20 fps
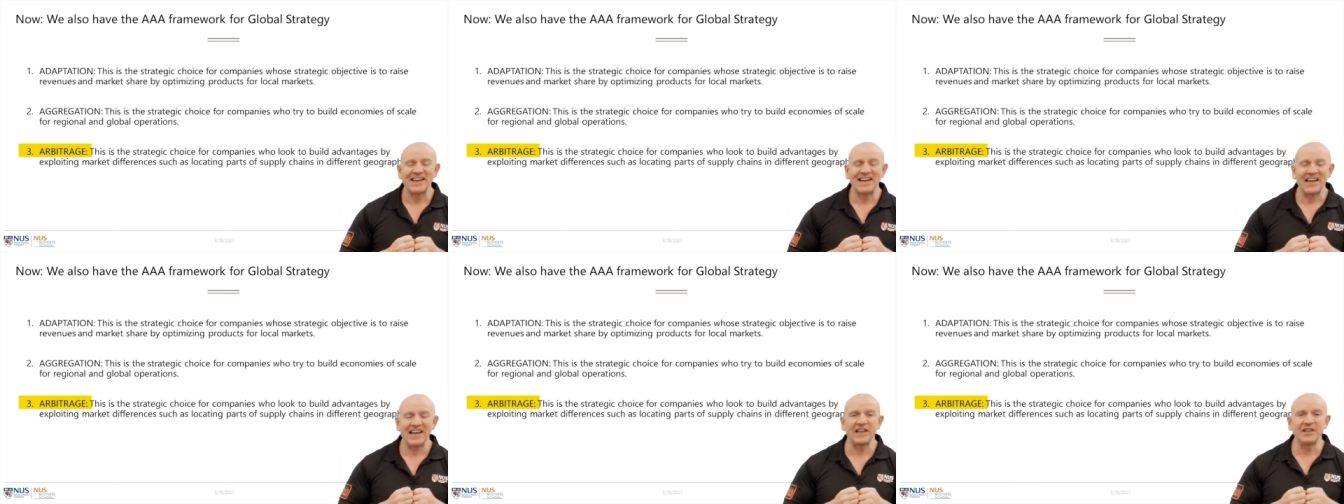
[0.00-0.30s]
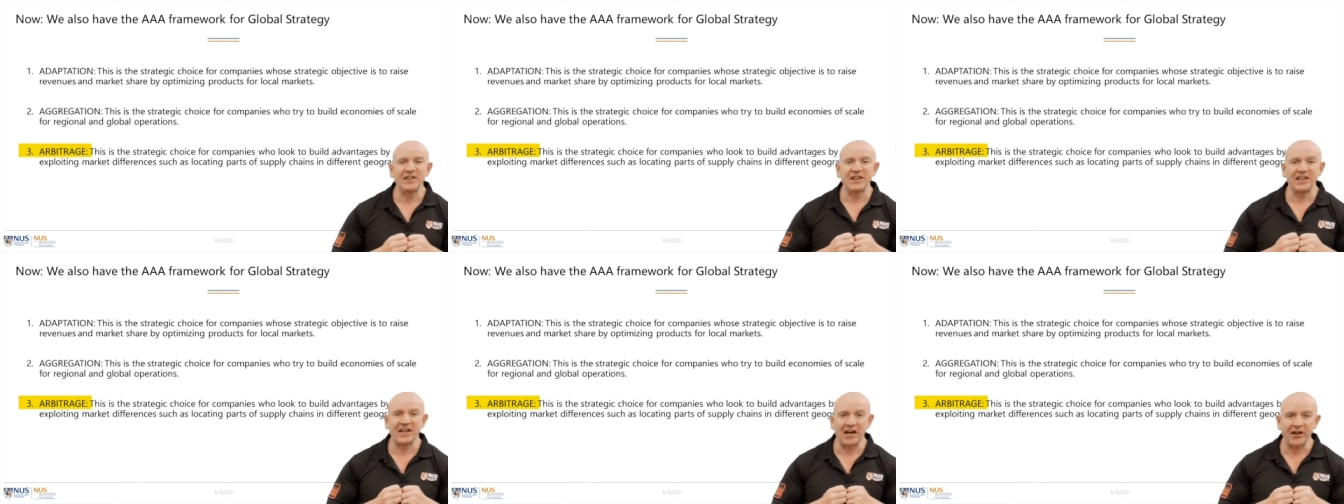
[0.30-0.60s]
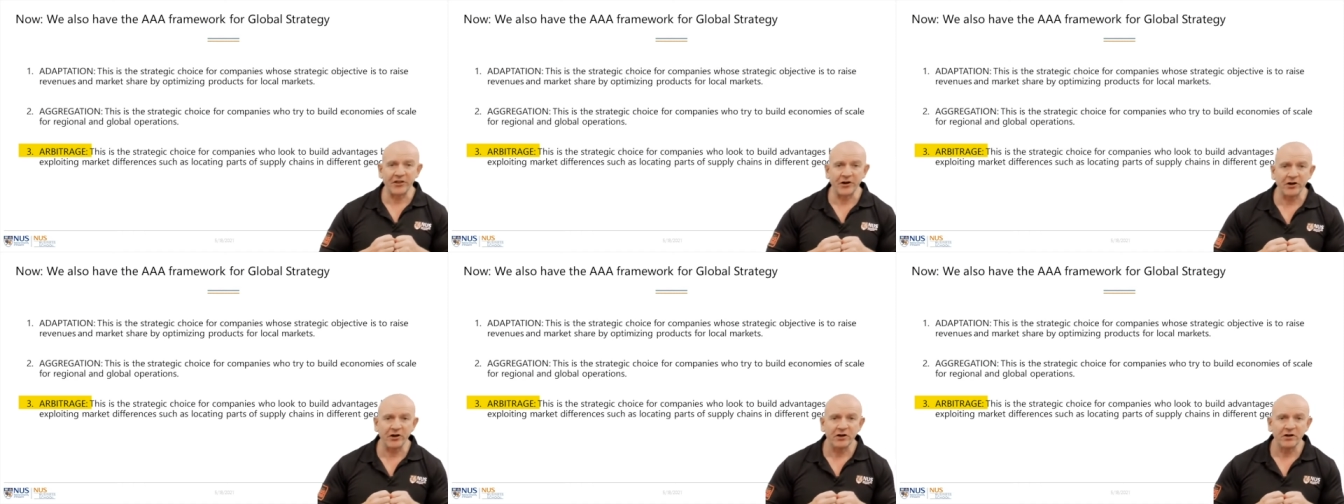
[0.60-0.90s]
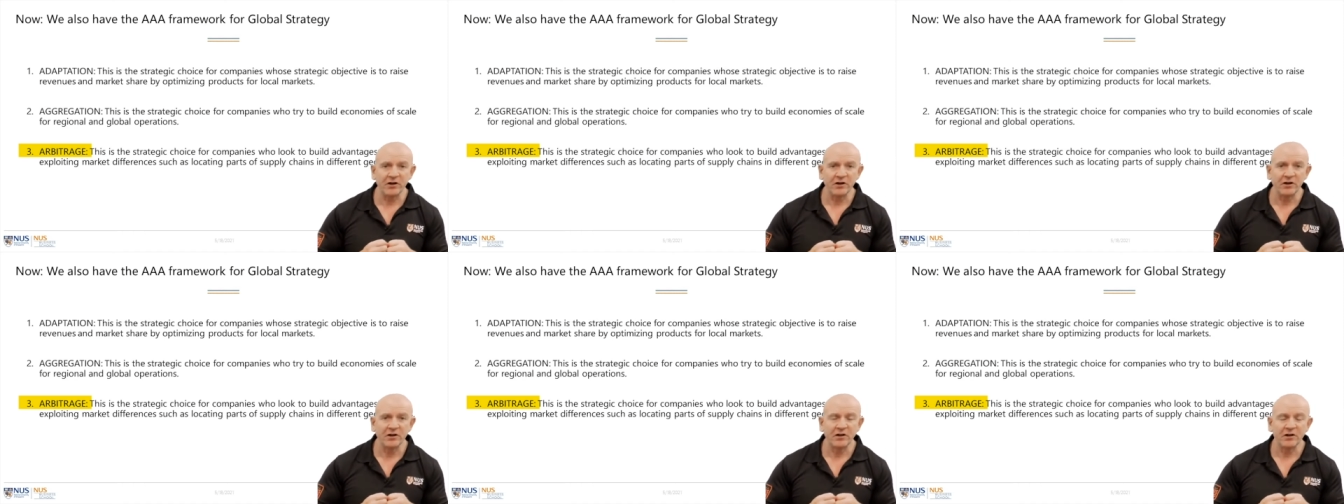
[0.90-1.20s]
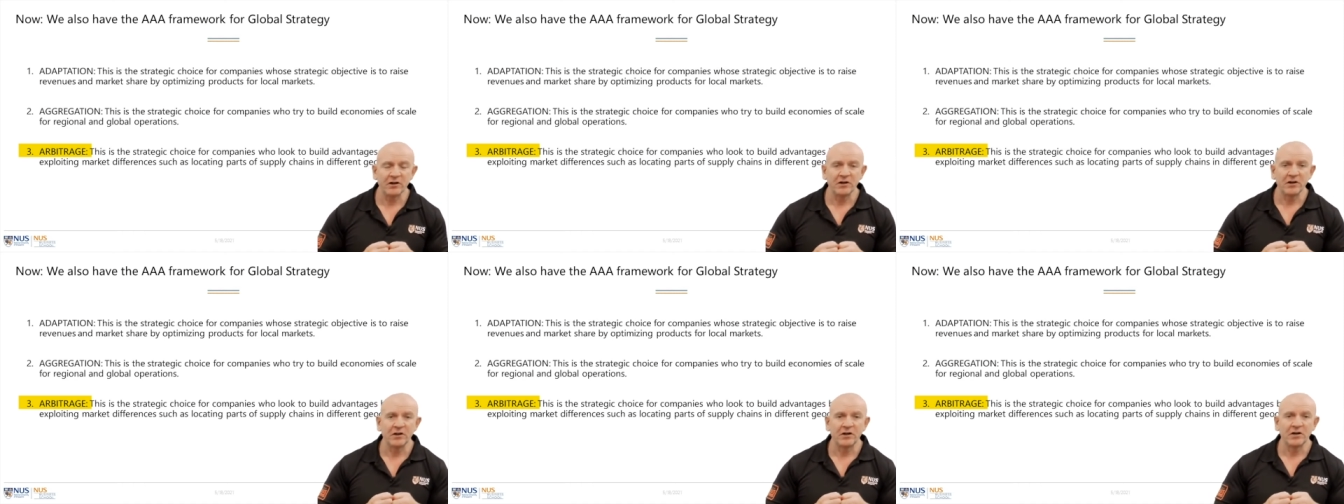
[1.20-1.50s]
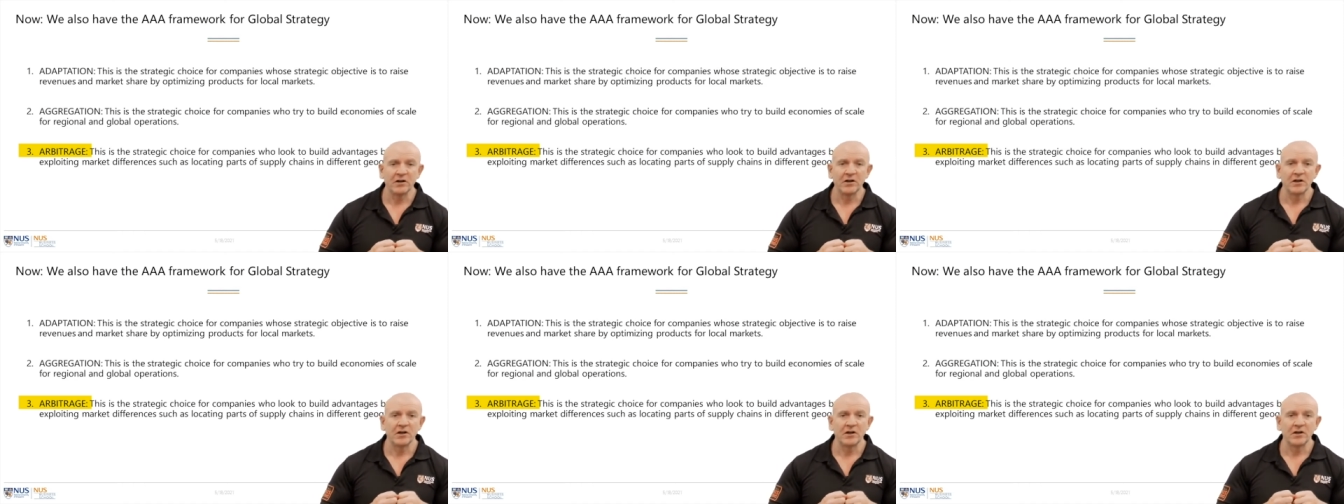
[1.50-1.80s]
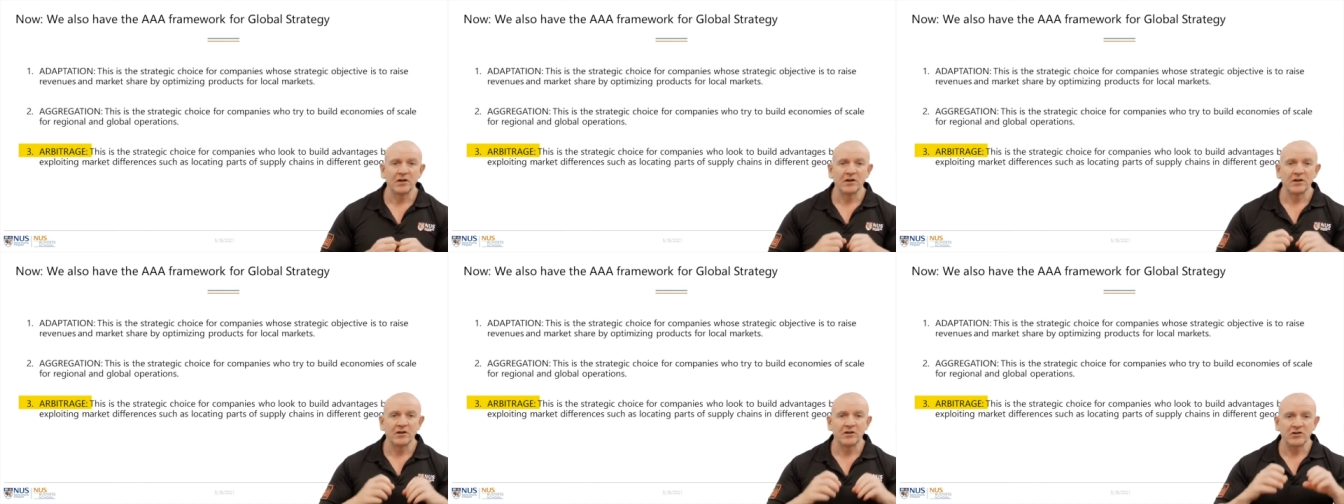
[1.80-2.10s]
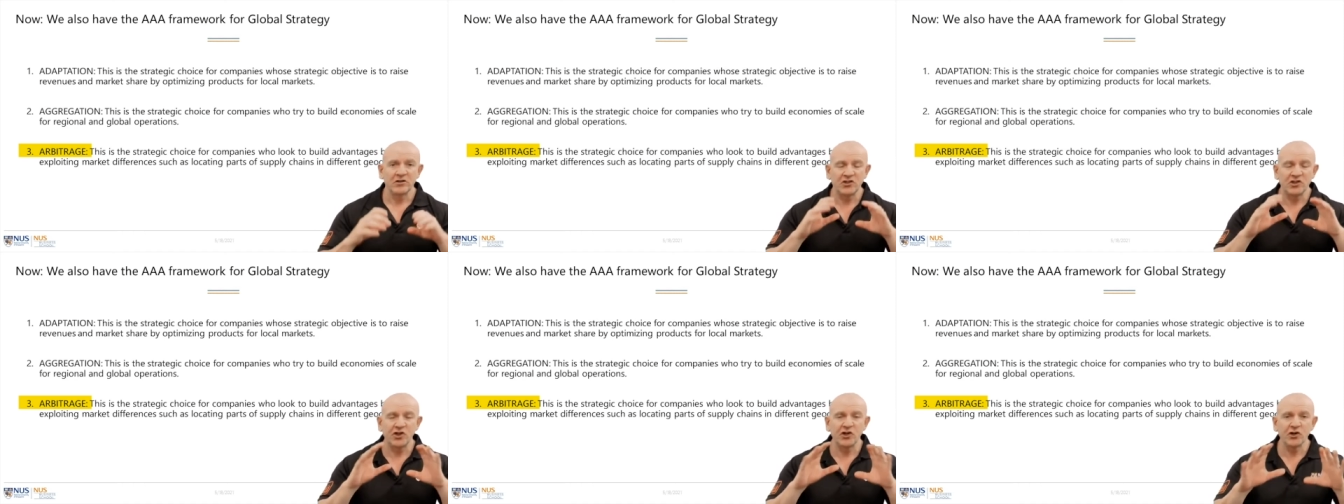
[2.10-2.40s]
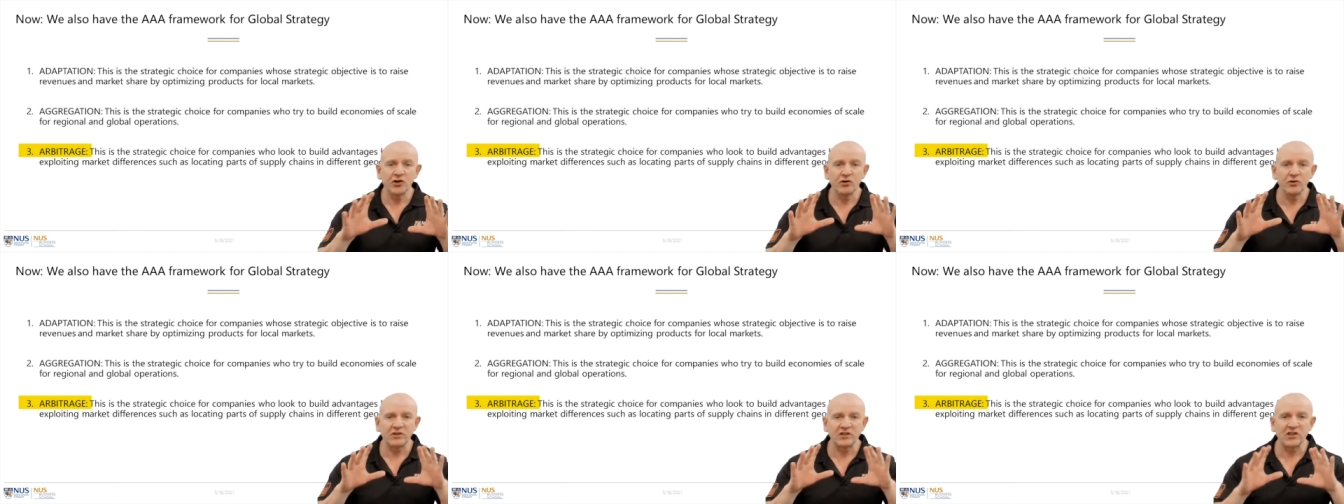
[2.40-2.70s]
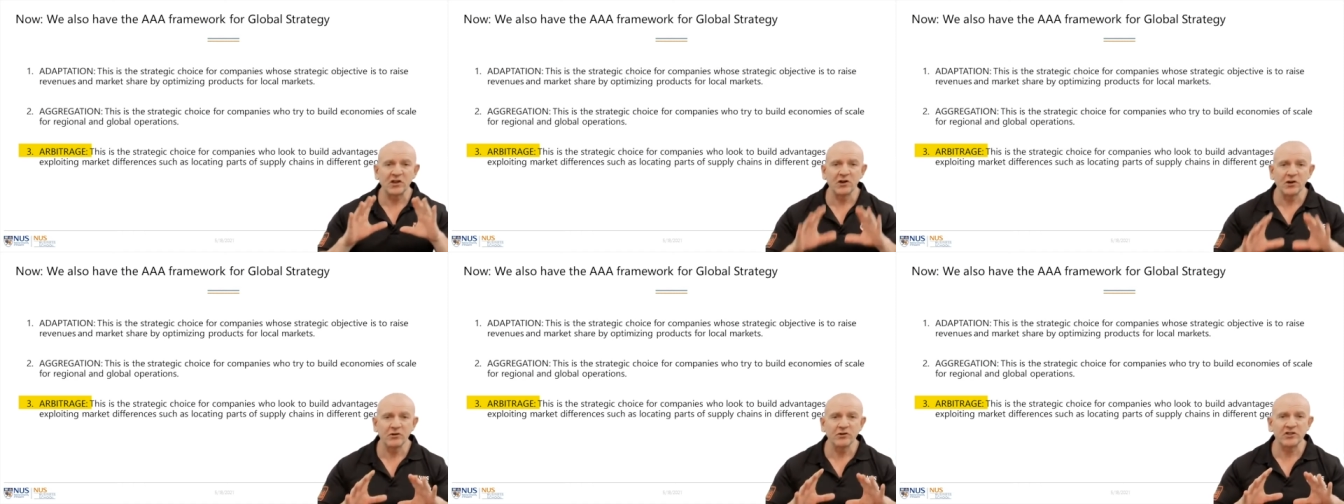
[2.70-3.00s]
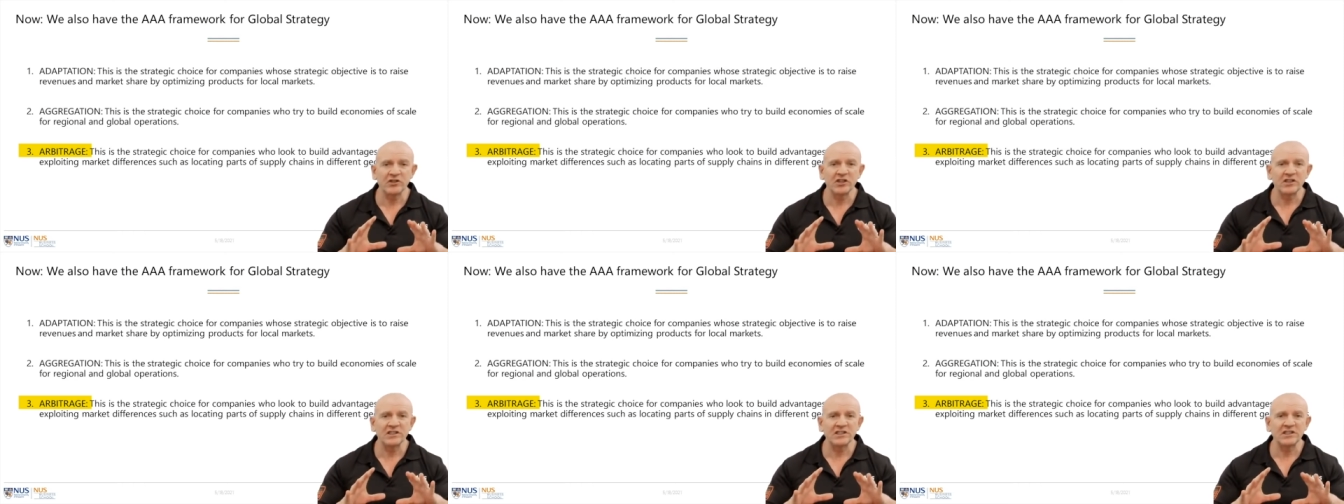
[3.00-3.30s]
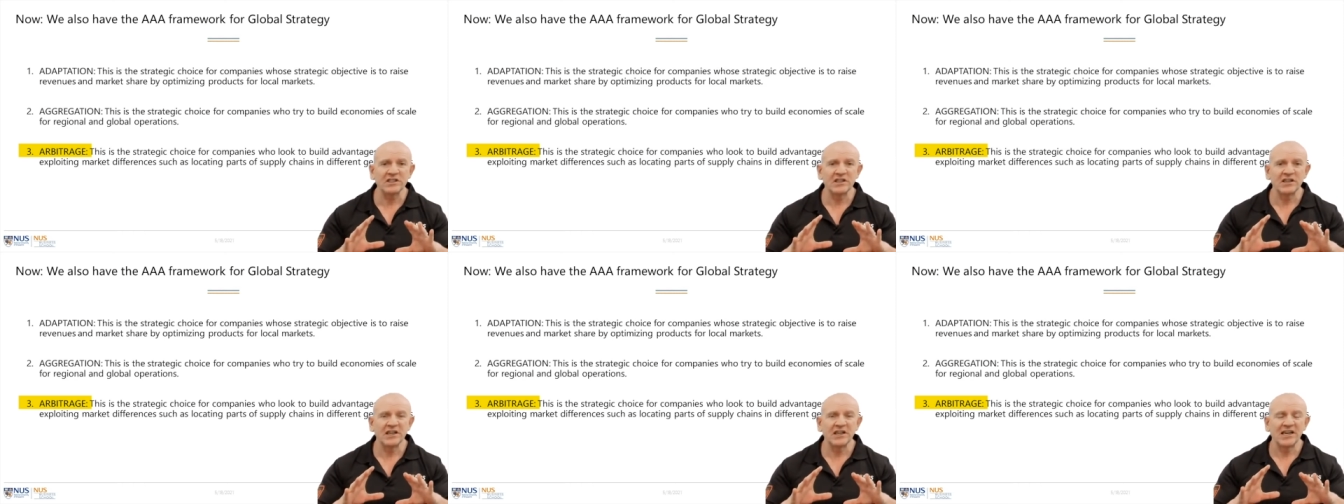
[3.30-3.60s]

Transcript: in the other two solutions,